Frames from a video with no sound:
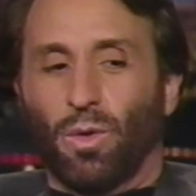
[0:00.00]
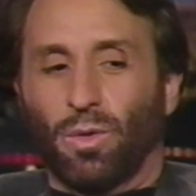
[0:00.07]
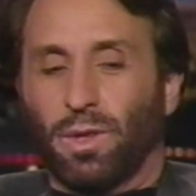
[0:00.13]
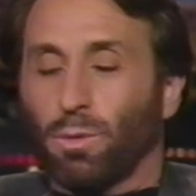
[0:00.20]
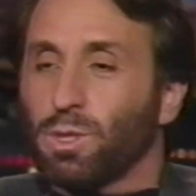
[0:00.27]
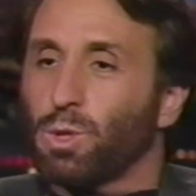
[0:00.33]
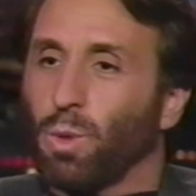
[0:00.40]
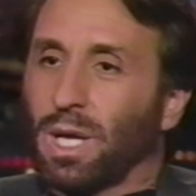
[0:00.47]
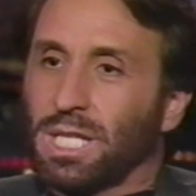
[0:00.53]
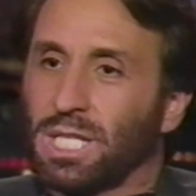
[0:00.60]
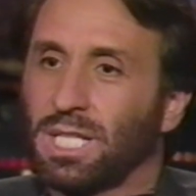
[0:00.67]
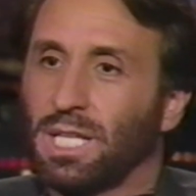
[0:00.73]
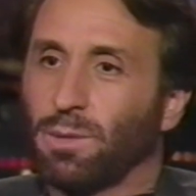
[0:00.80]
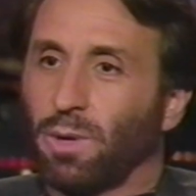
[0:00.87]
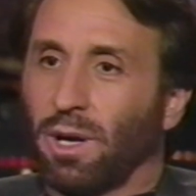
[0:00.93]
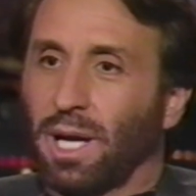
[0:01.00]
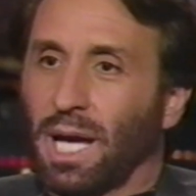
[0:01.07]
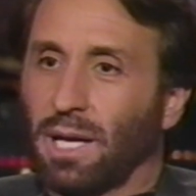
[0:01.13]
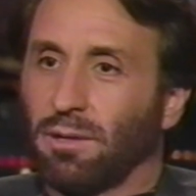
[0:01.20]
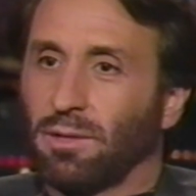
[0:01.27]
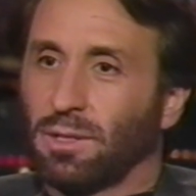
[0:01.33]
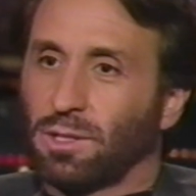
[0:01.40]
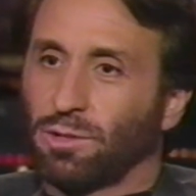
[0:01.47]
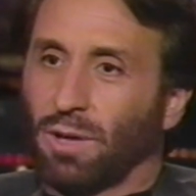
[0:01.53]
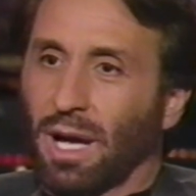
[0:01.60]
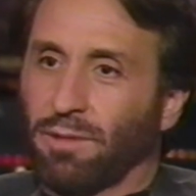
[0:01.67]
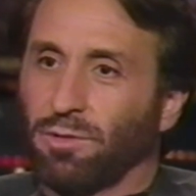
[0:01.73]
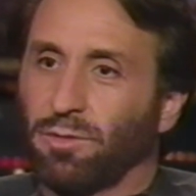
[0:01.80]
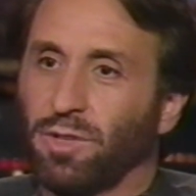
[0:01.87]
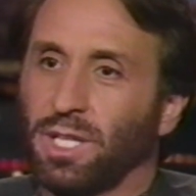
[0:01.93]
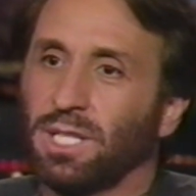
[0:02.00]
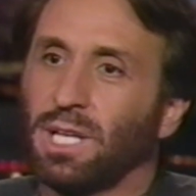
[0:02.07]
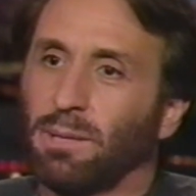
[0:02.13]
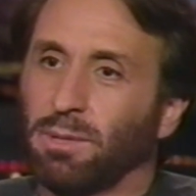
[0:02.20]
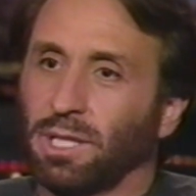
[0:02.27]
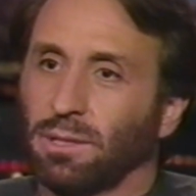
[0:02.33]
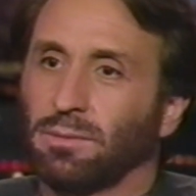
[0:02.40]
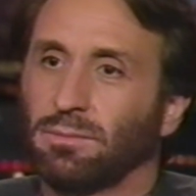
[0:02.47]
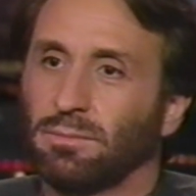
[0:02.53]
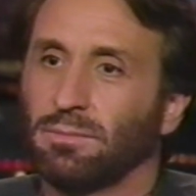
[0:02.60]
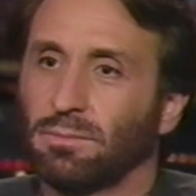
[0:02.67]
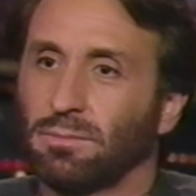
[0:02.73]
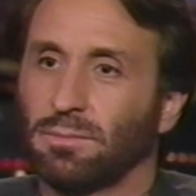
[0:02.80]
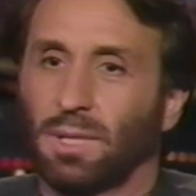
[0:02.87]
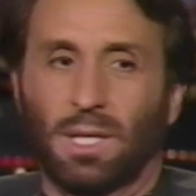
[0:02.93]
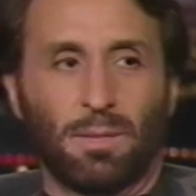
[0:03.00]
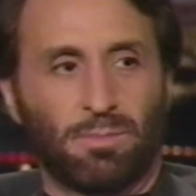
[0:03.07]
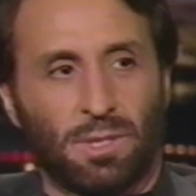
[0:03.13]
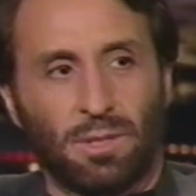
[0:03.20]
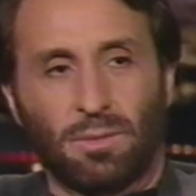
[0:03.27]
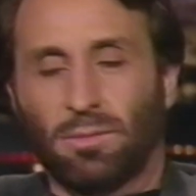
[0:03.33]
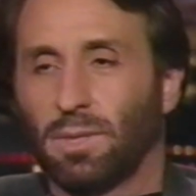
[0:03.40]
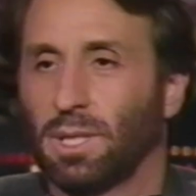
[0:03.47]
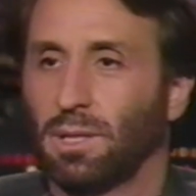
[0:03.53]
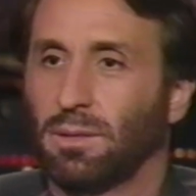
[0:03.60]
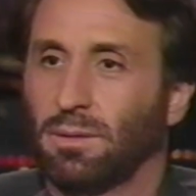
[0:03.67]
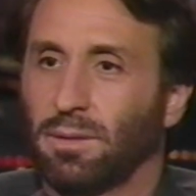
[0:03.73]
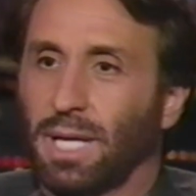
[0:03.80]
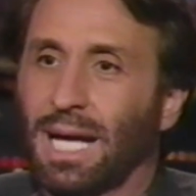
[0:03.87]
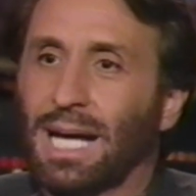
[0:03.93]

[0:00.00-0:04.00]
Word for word: There was one scene where I had to drive a V W up to uh, the